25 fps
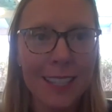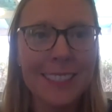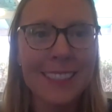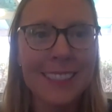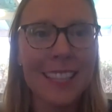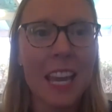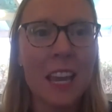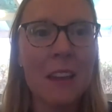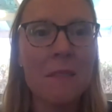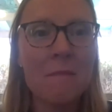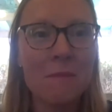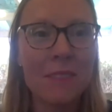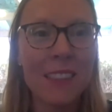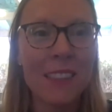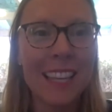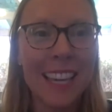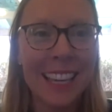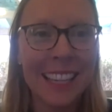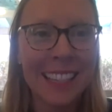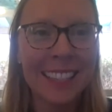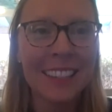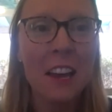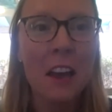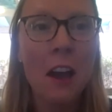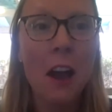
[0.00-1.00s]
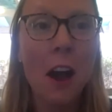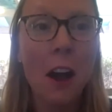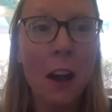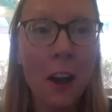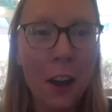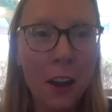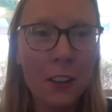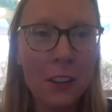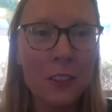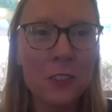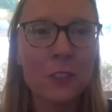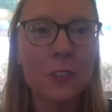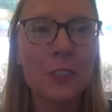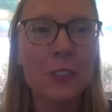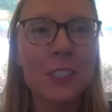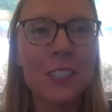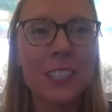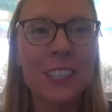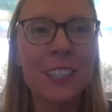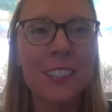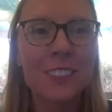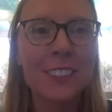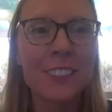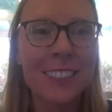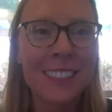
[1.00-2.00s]
same thing 100
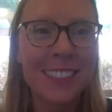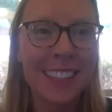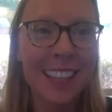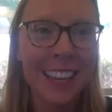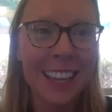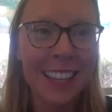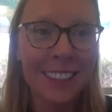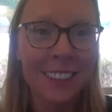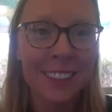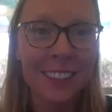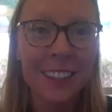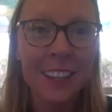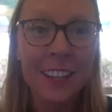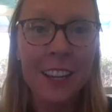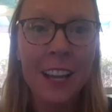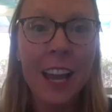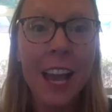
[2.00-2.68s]
years later,